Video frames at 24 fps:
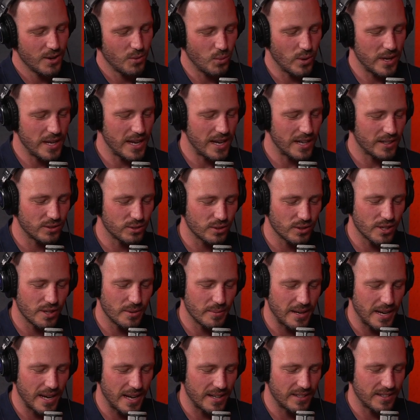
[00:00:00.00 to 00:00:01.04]
We are talking
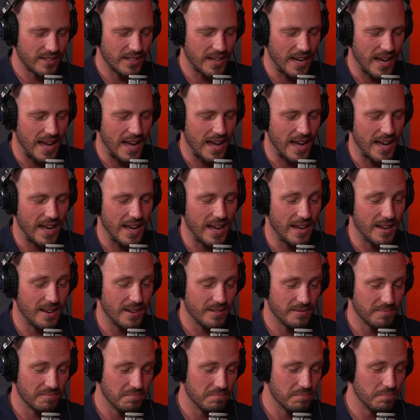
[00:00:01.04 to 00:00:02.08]
about
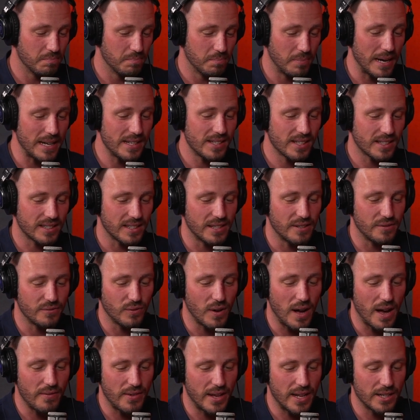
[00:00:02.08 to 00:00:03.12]
basically
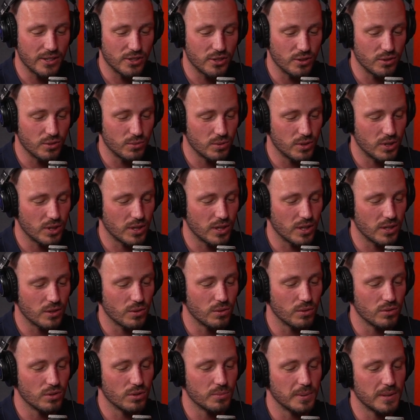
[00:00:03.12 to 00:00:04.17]
5 attitudes which are going to
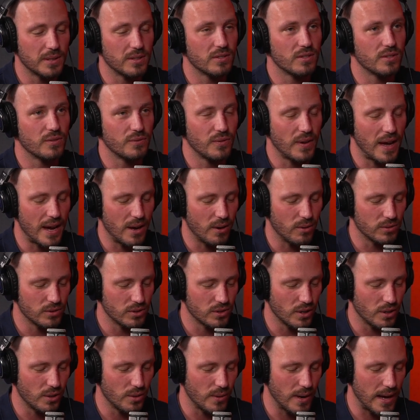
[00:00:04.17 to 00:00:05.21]
cause your business to fail.
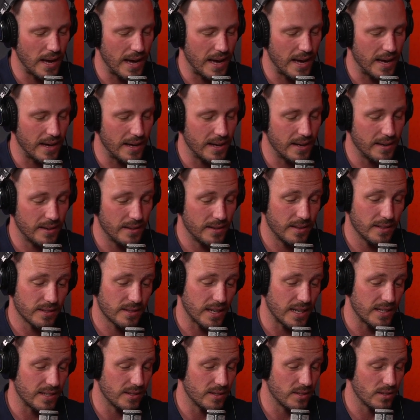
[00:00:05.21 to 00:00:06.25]
So in this
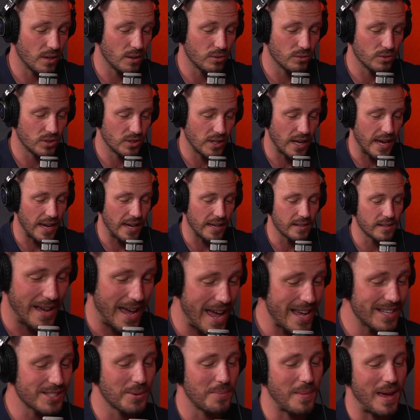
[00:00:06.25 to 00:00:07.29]
case, there's an old saying,
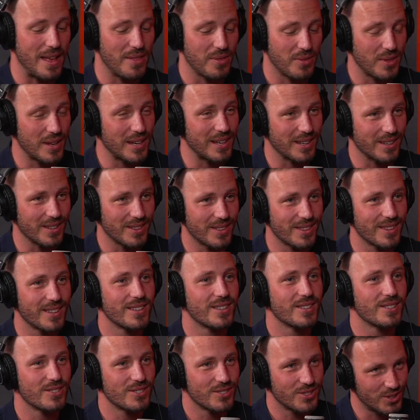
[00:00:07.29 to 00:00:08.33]
as a man thinketh,
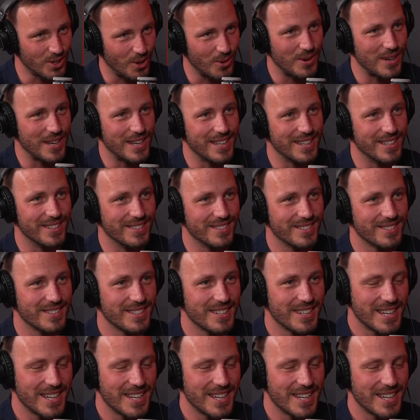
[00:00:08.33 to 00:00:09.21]
so he is,